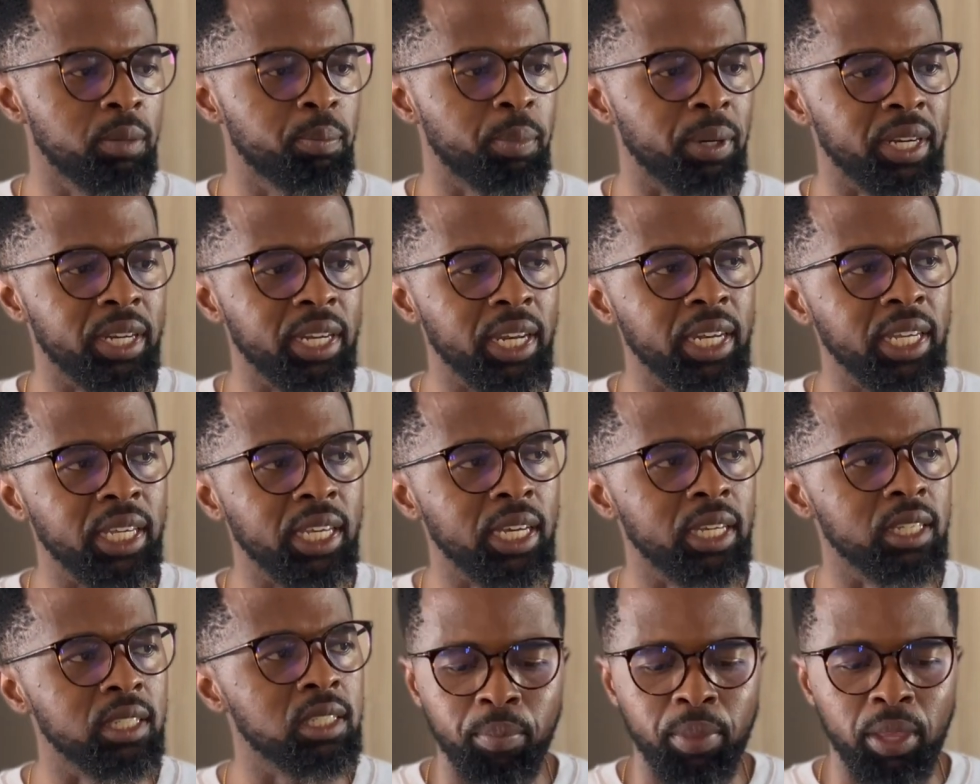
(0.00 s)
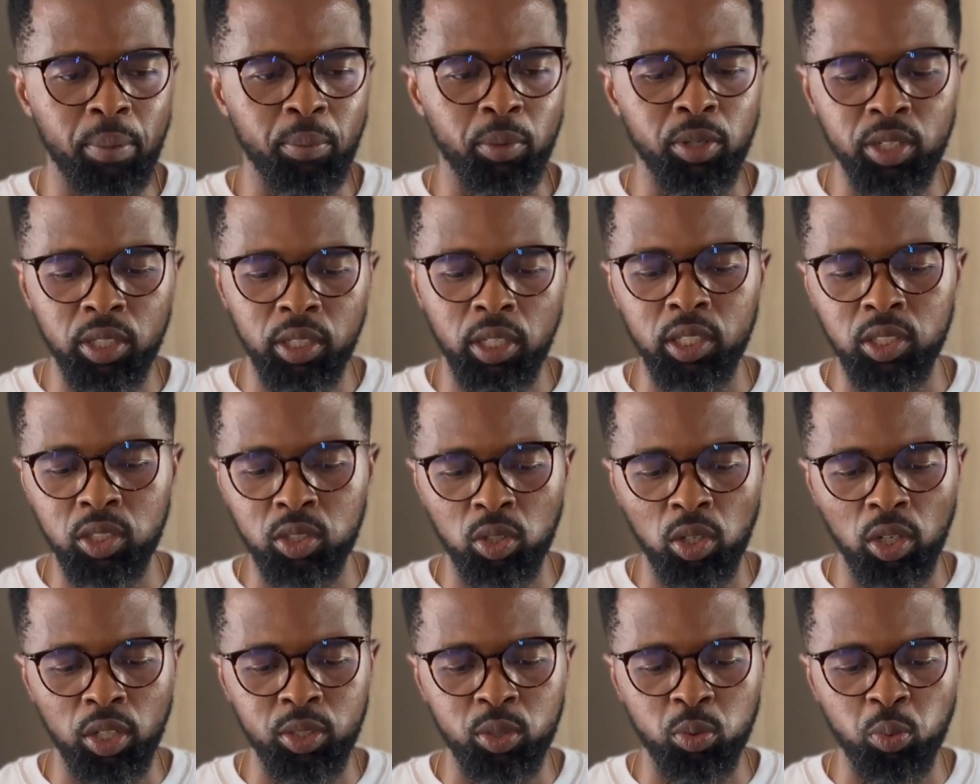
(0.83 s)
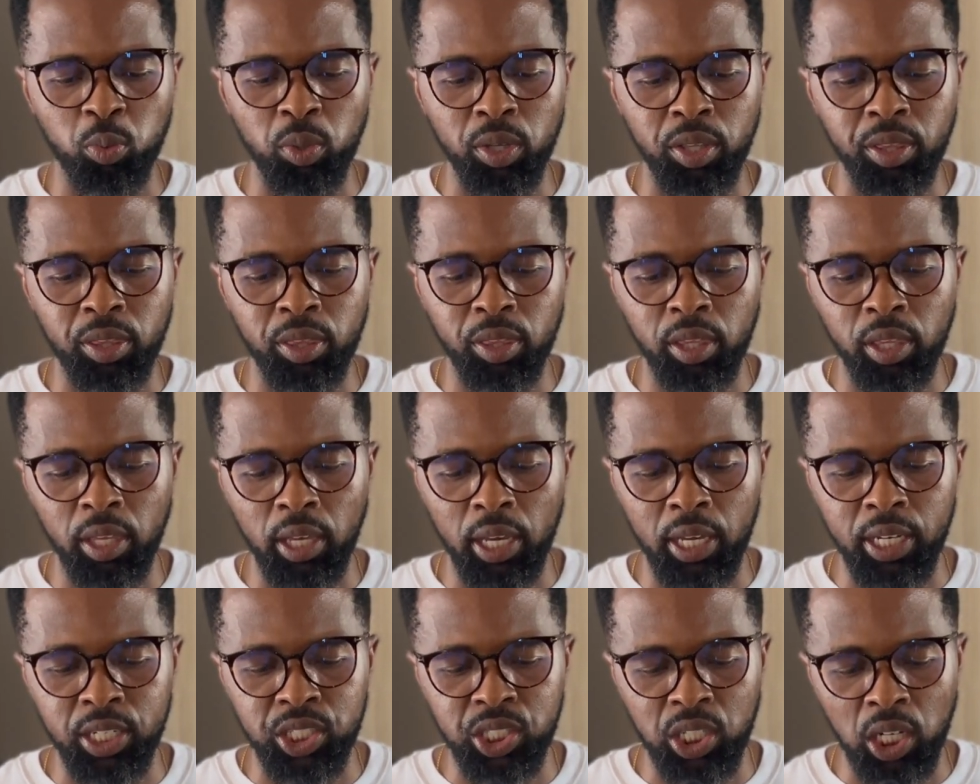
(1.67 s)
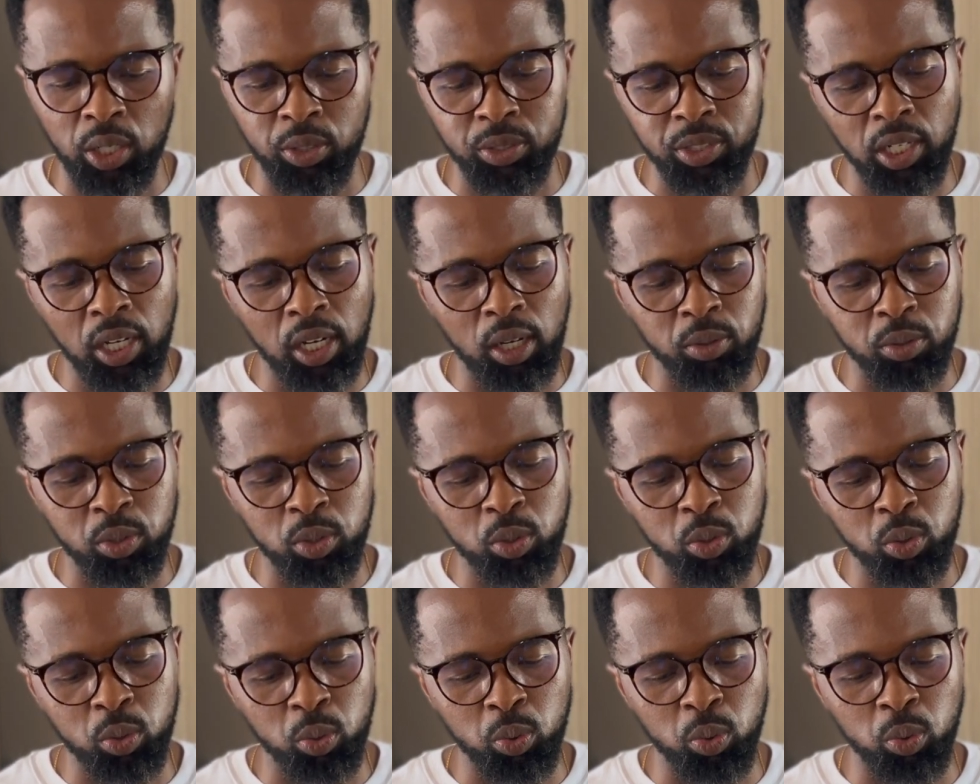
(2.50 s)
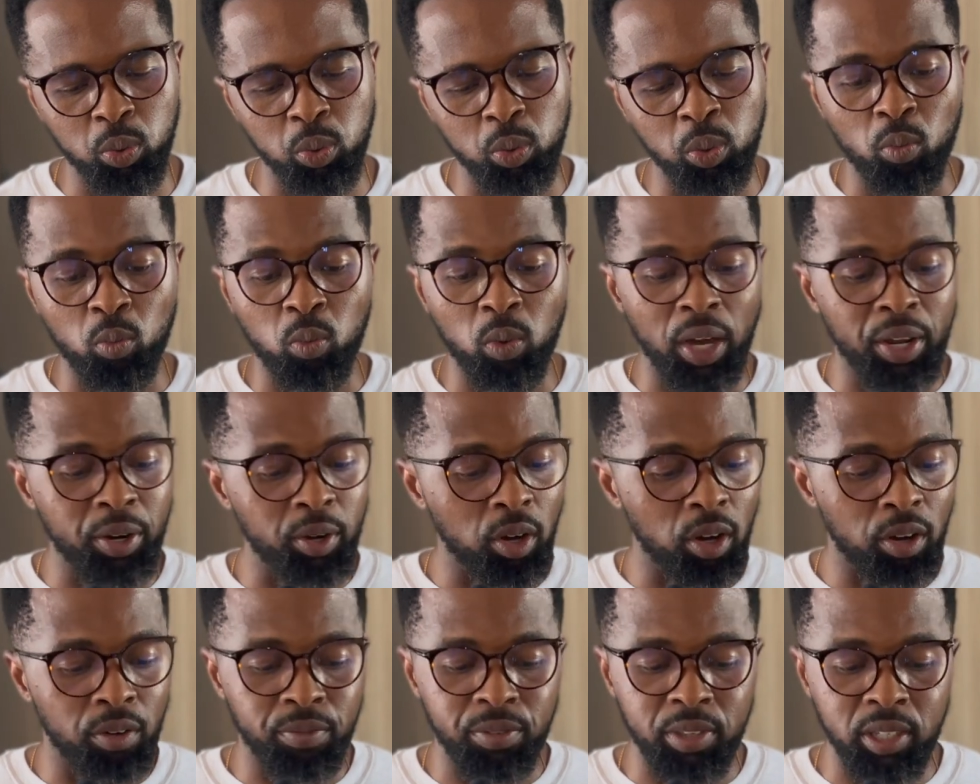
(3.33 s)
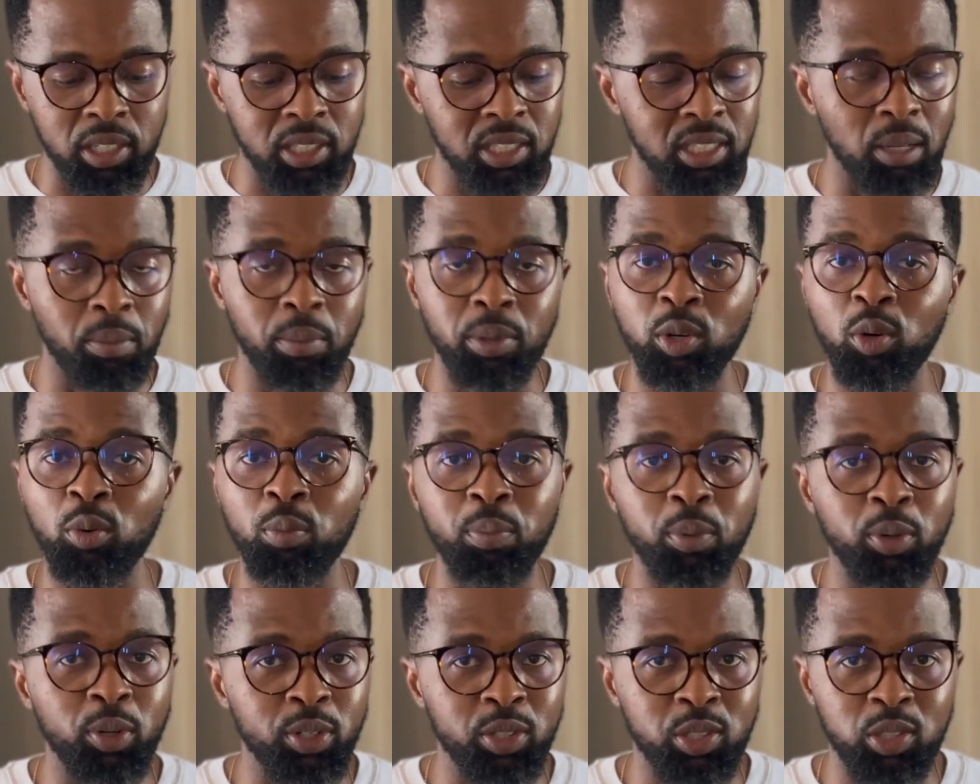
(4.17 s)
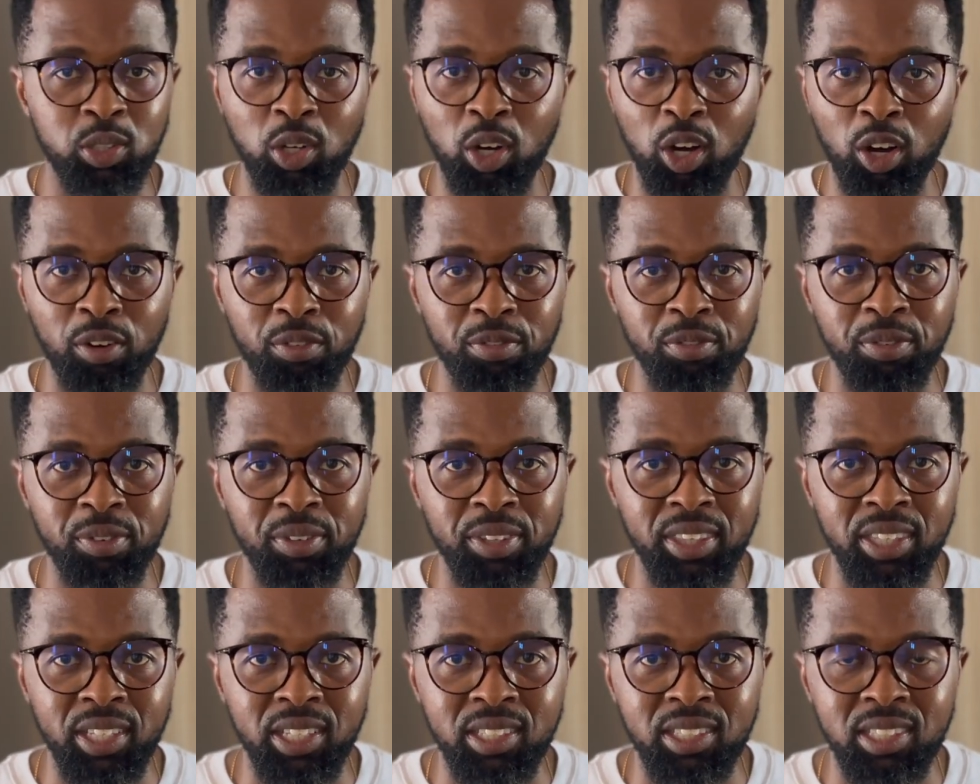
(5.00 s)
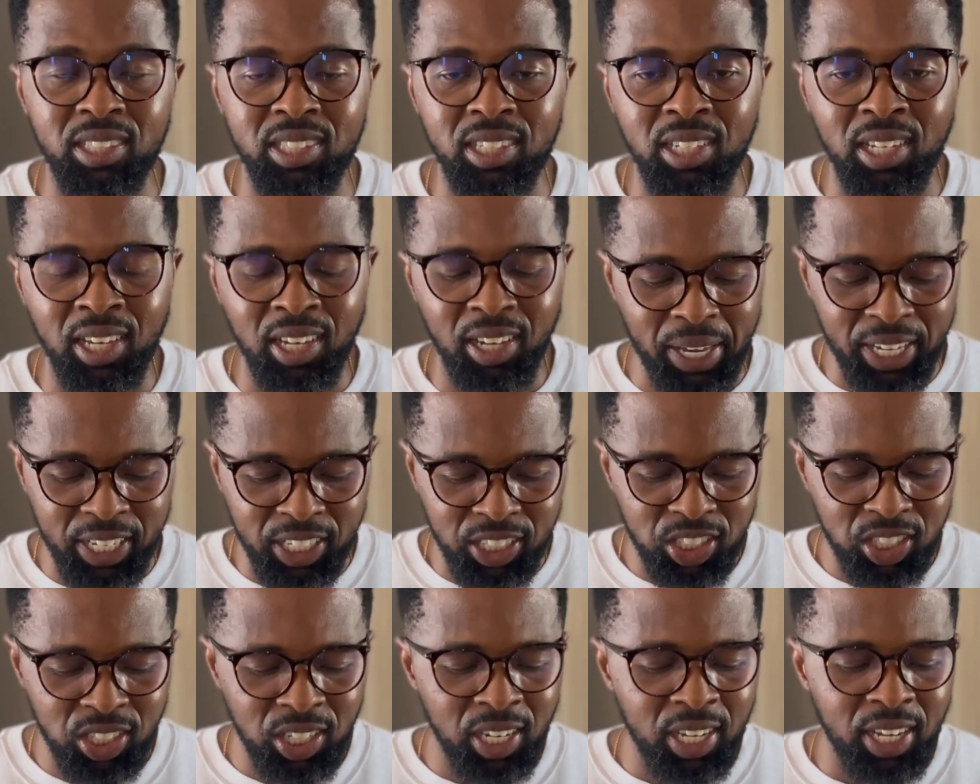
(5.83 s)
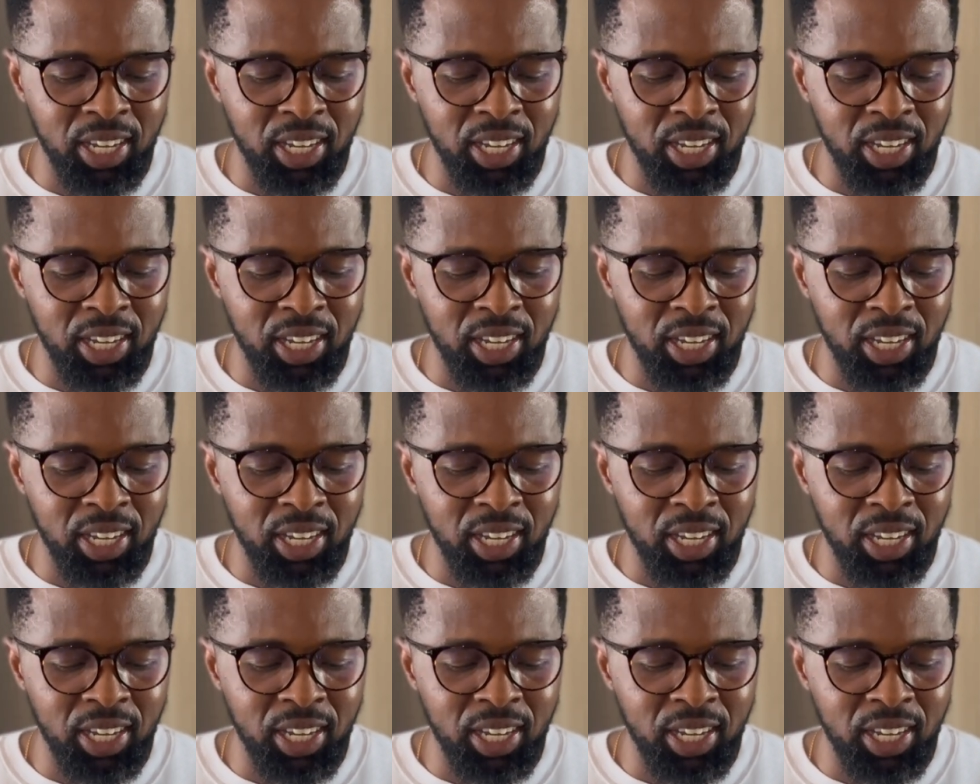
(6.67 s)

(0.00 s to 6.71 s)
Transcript: But in any case, I'm going to kickstart with a shout out to one of the seminal books of this age,